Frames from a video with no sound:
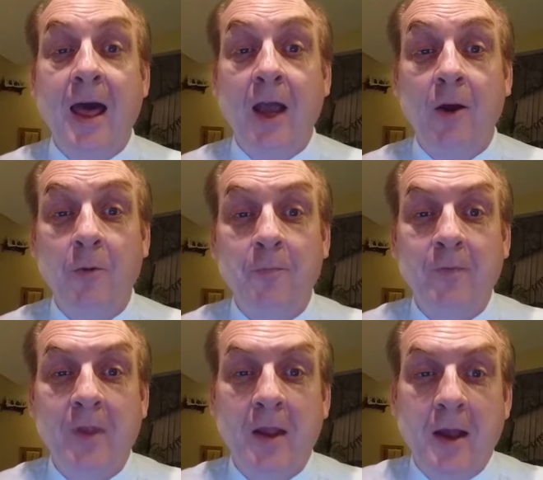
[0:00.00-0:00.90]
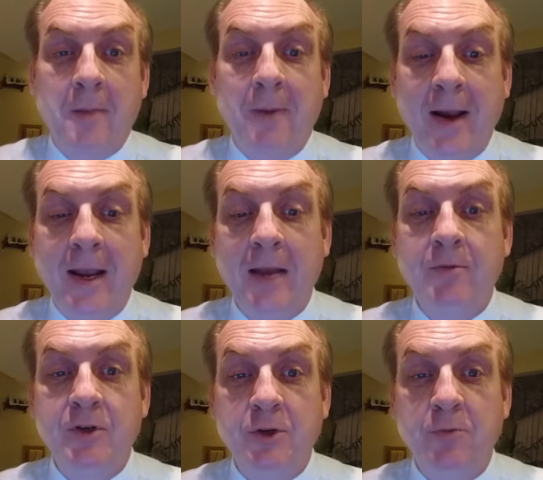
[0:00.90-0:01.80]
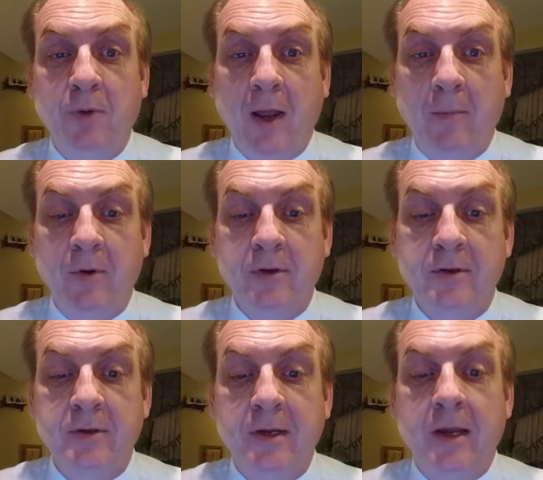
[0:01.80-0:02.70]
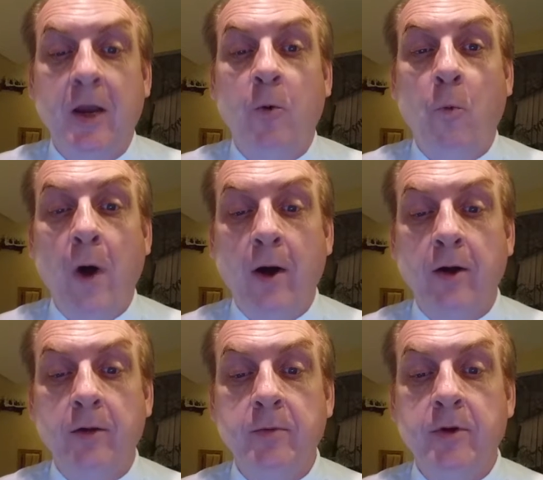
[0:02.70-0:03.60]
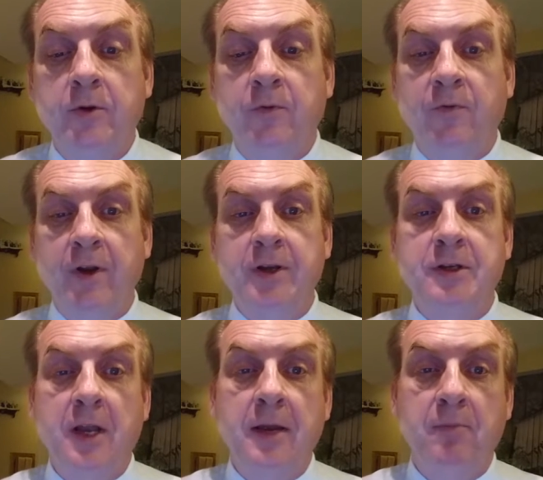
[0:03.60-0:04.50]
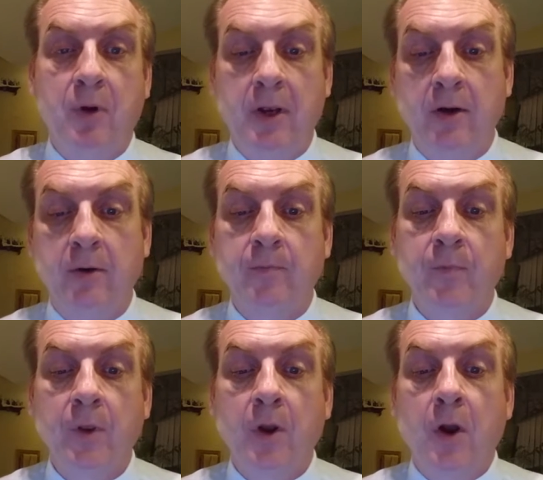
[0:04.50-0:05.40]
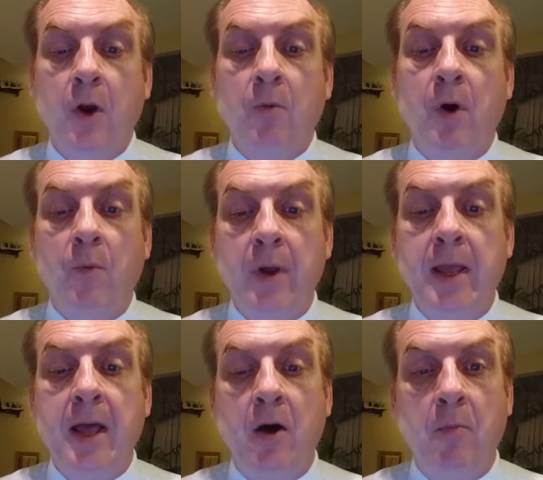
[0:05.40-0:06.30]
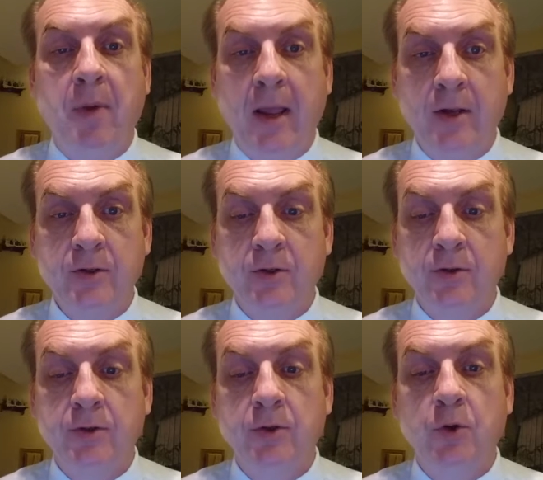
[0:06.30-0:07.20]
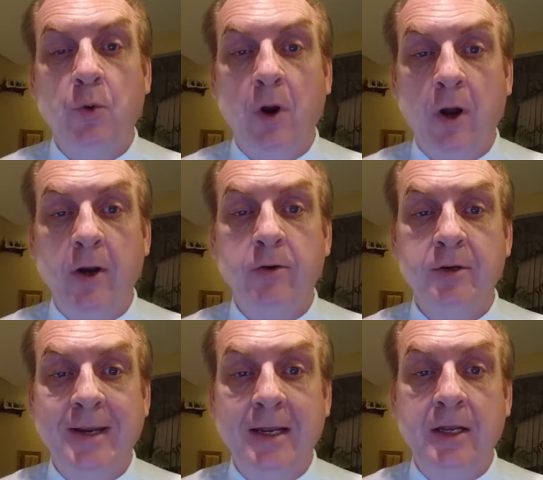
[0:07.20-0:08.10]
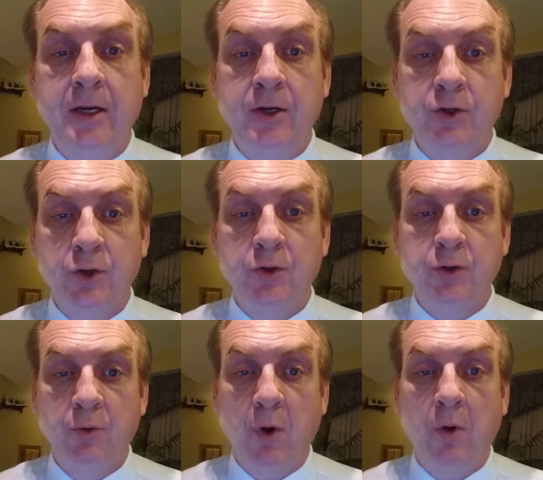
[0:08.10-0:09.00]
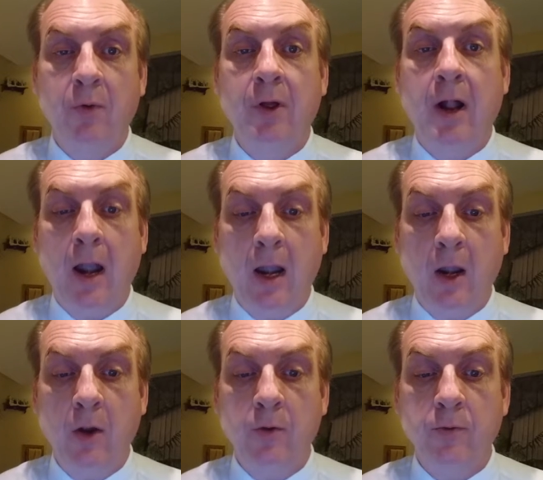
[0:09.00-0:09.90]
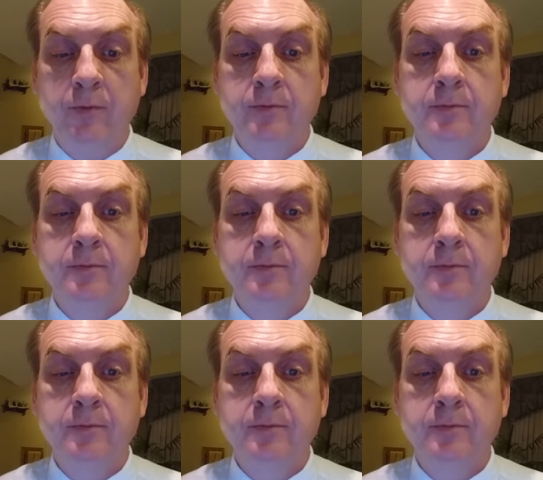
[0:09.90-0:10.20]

Hello, my name is Hugh Plappert, and welcome to Finish Line Planning, where we help pastors who are undertaking church growth alone.